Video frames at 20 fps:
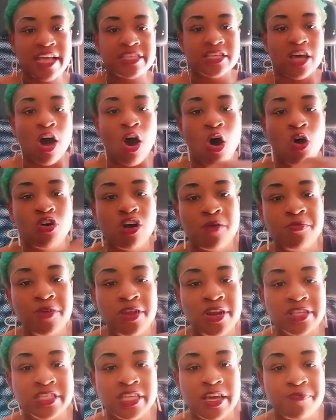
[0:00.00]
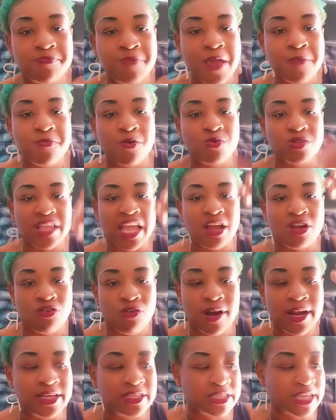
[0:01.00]
That's a whole community of people with their
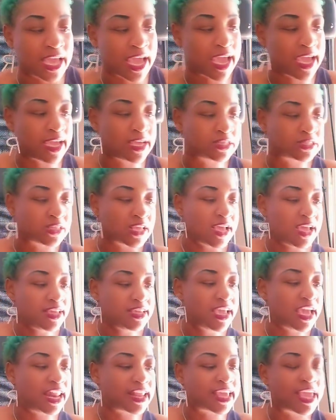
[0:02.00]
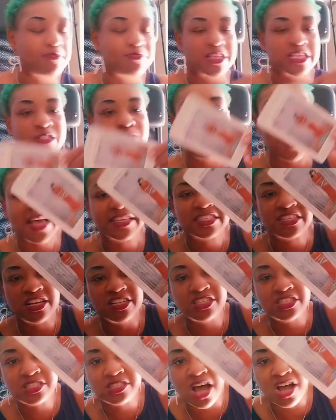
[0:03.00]
crazy ass. Yeah, to keep this
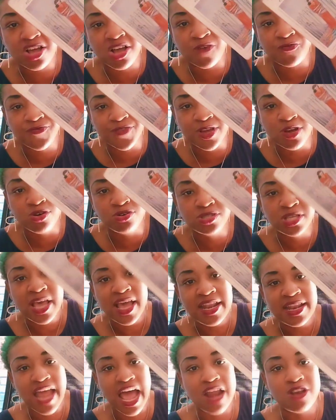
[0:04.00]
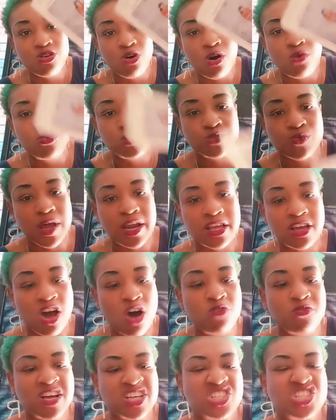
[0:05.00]
masculine stuck, confused, not knowing which way to
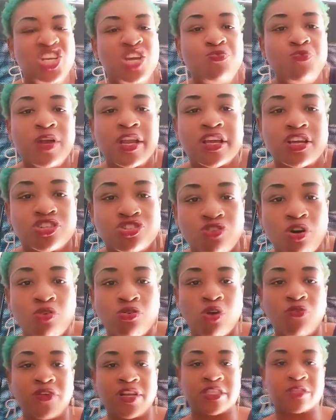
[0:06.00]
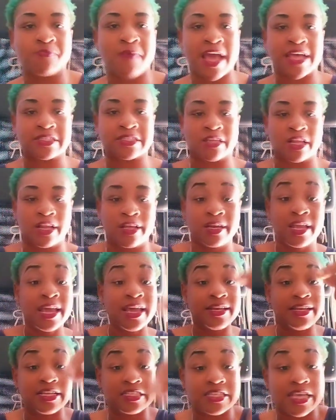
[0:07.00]
go because she wanted control over this masculine,
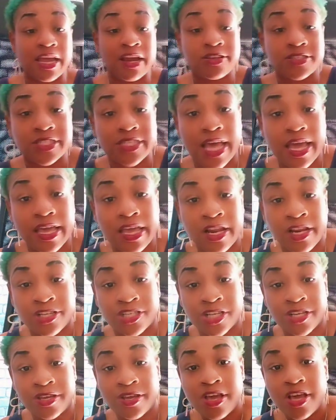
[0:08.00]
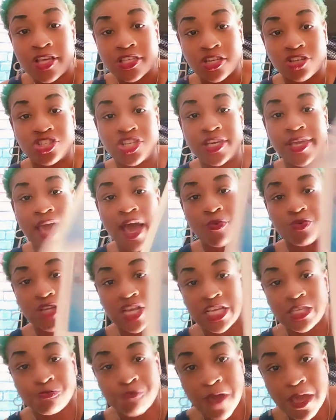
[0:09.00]
this air sign energy. So she got with
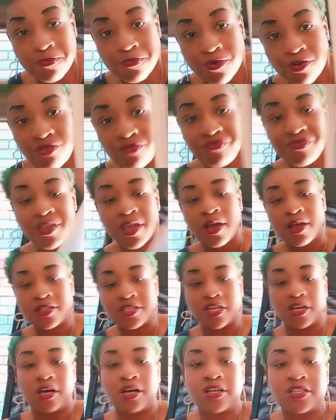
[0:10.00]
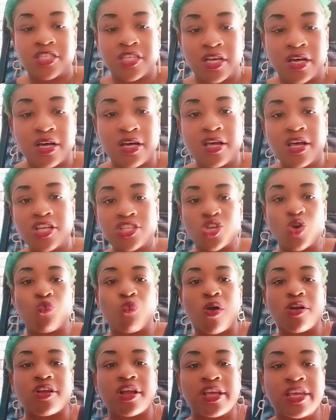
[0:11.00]
these people to, to, to
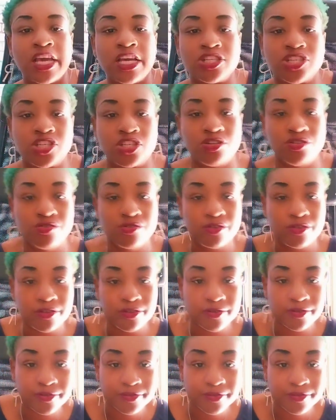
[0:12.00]
work against you.